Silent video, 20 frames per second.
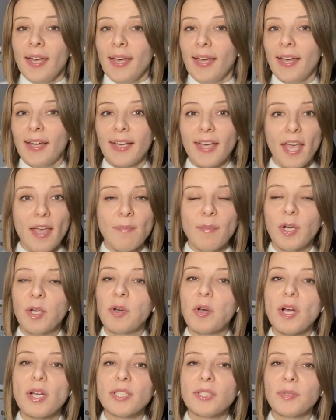I came
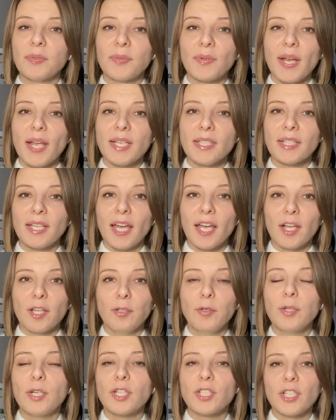across a phrase like
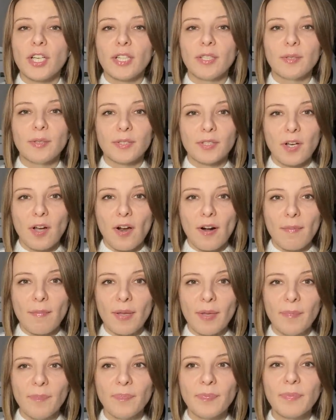Lukashenko's
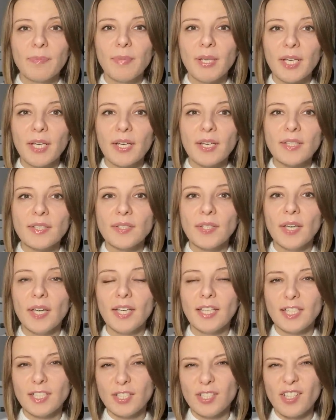army, because
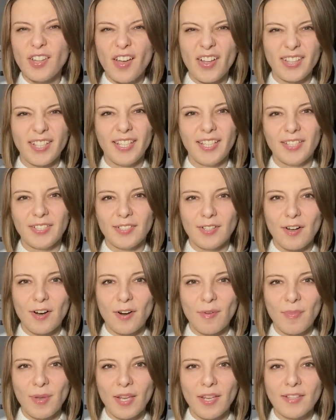it is not his
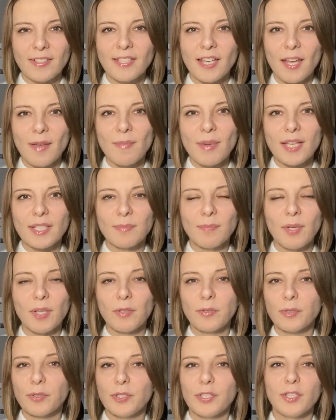army, same as
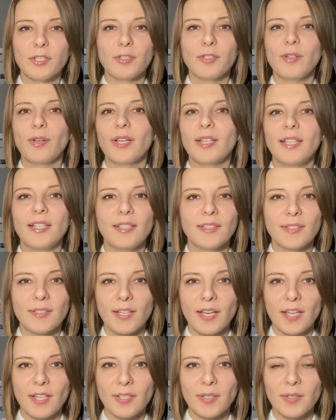Belarus is not his
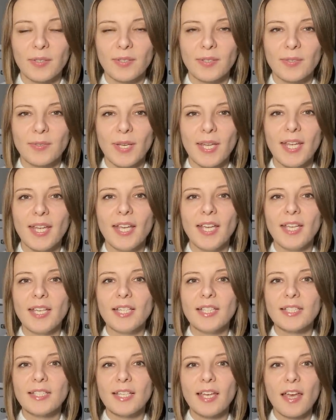country. He
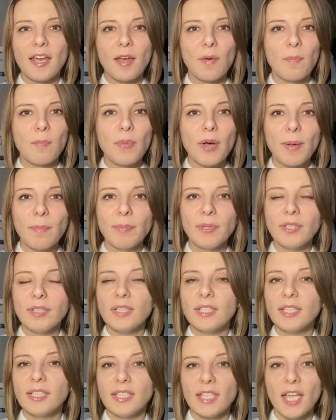is a puppet
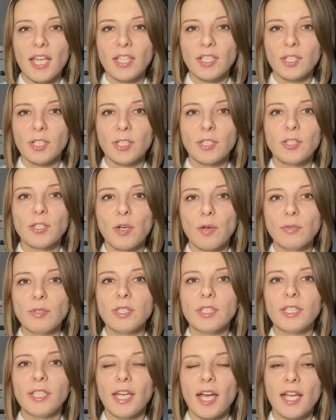dictator
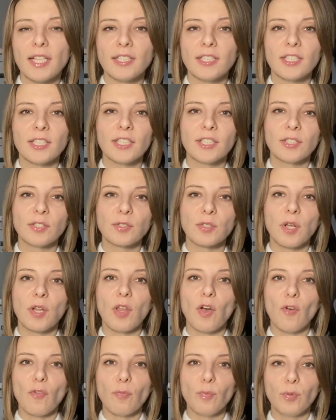totally under control
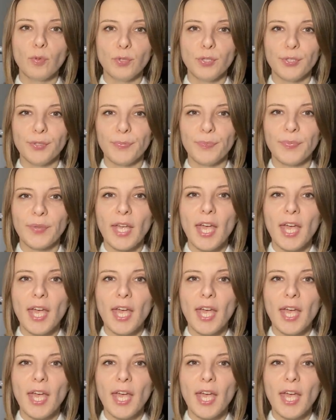of Putin.